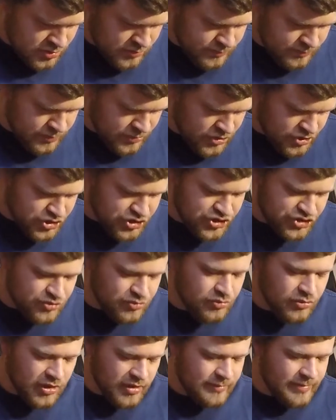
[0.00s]
Consume
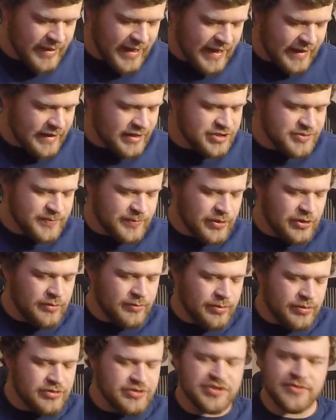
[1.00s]
1 package per
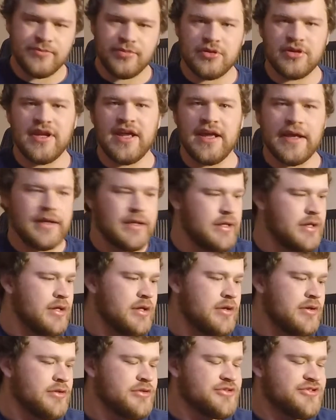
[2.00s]
person per day.
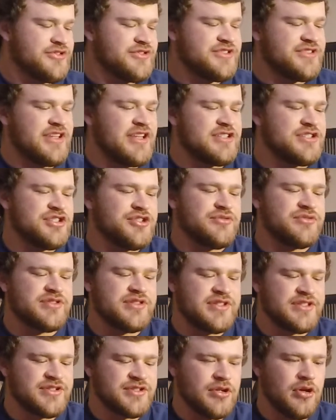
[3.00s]
So it says use
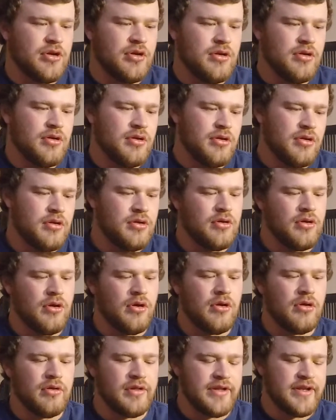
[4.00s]
this
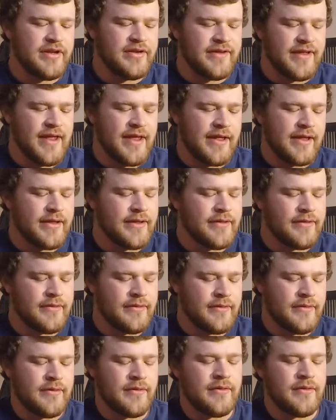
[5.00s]
all in a day.
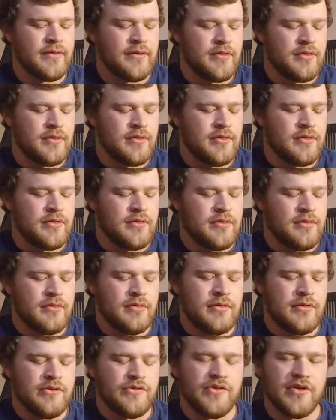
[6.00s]

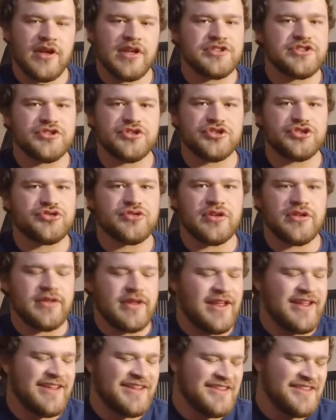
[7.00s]
So I guess you just drink.
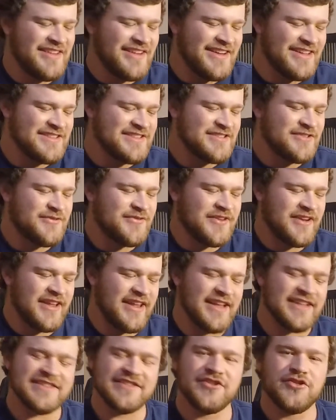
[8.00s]
And then it's so funny. It
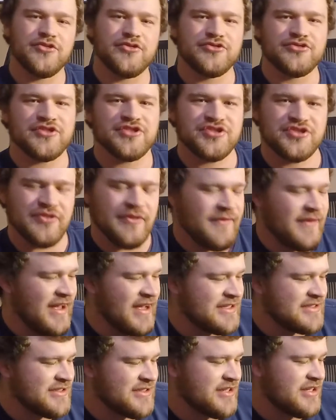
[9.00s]
has the nutritional
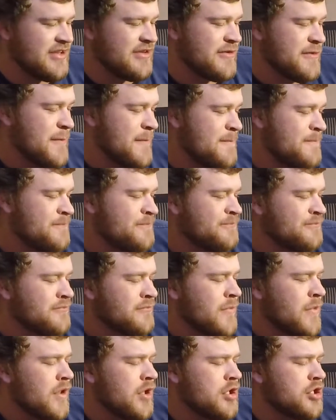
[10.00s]
facts on here.
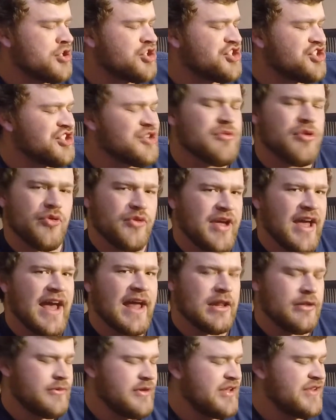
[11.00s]
0
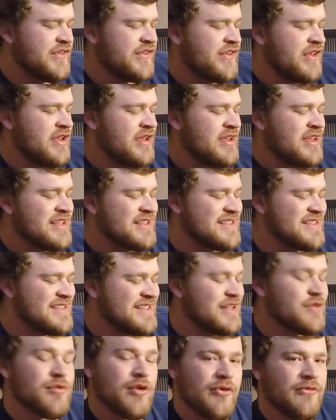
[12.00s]
calories,
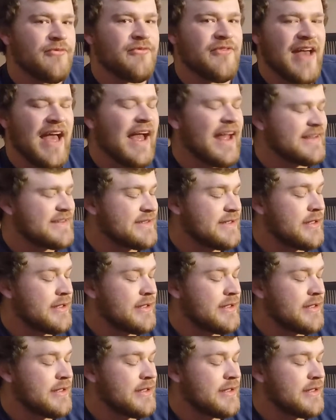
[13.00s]
0 fat.